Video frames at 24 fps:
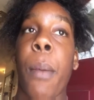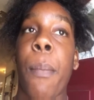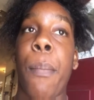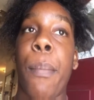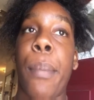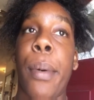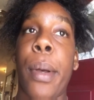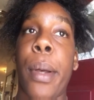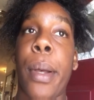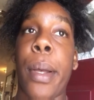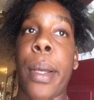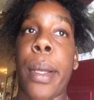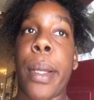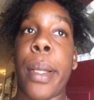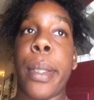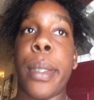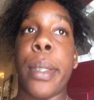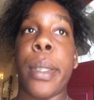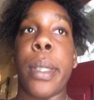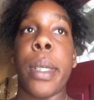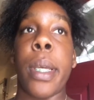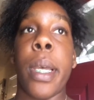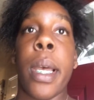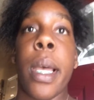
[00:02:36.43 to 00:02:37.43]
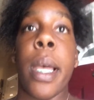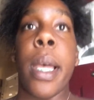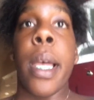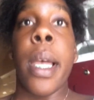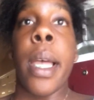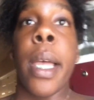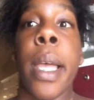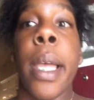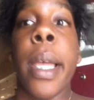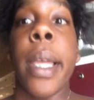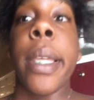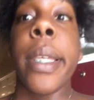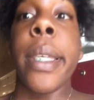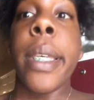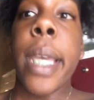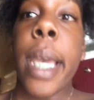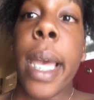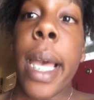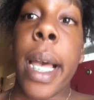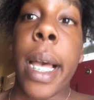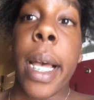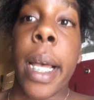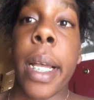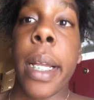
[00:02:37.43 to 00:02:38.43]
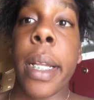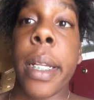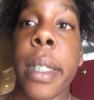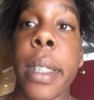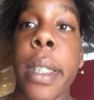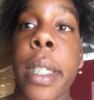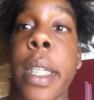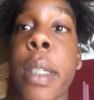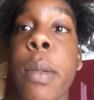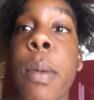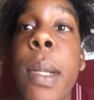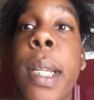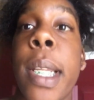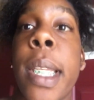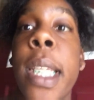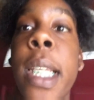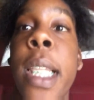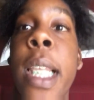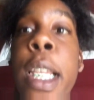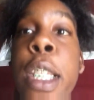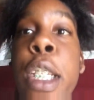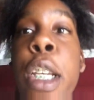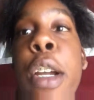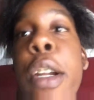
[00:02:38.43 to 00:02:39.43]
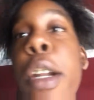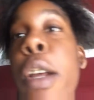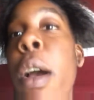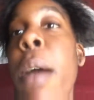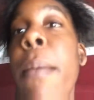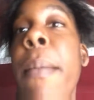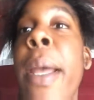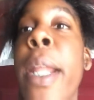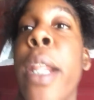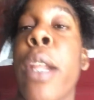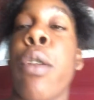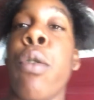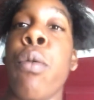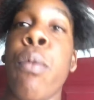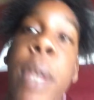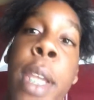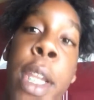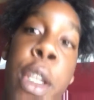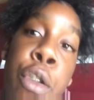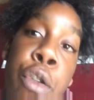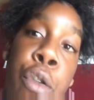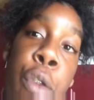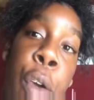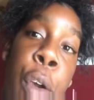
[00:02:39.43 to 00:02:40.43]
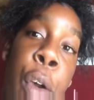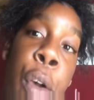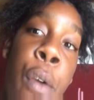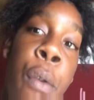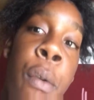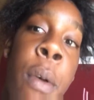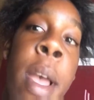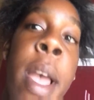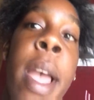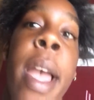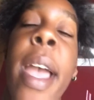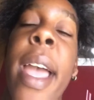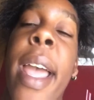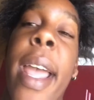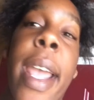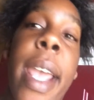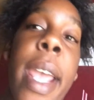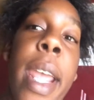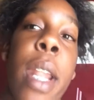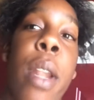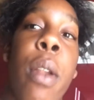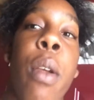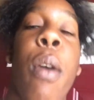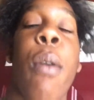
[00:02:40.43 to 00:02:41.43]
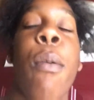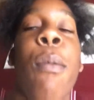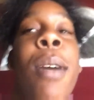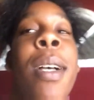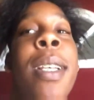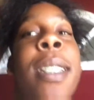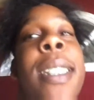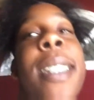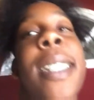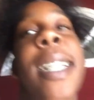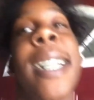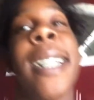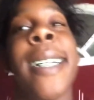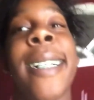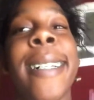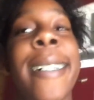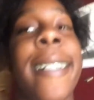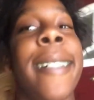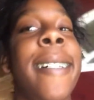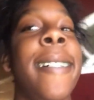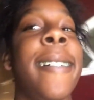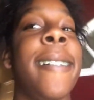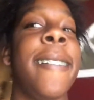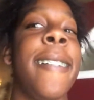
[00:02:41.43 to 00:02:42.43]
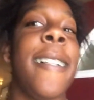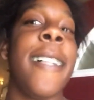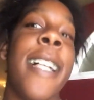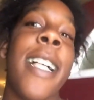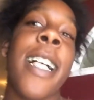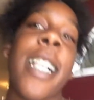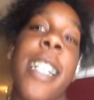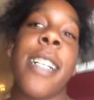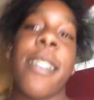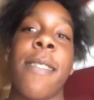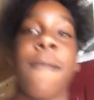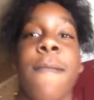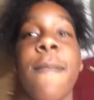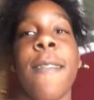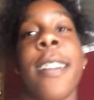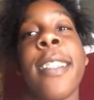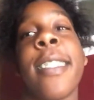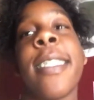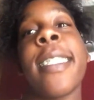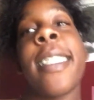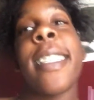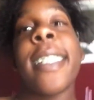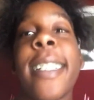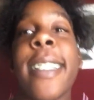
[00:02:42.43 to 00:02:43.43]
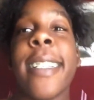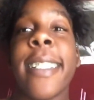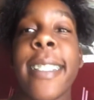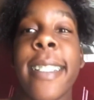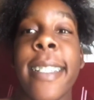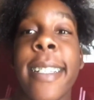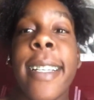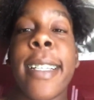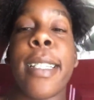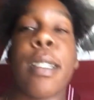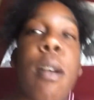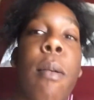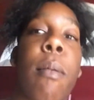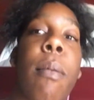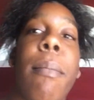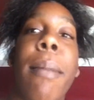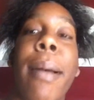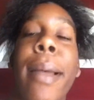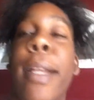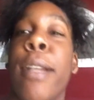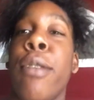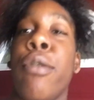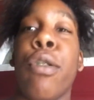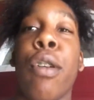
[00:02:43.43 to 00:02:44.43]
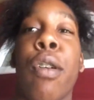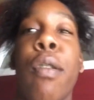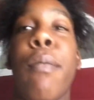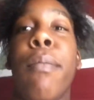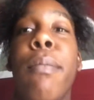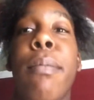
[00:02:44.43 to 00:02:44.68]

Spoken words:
But yeah, just wanted to let y'all know I made a new intro. And what's good is going to be my intro.